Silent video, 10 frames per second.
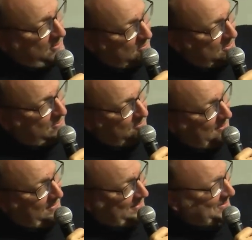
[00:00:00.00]
Mr.
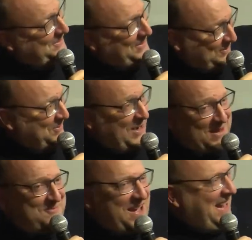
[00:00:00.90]
Peljhan," you know, they would
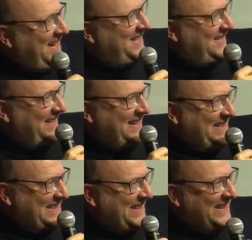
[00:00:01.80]
write back, right?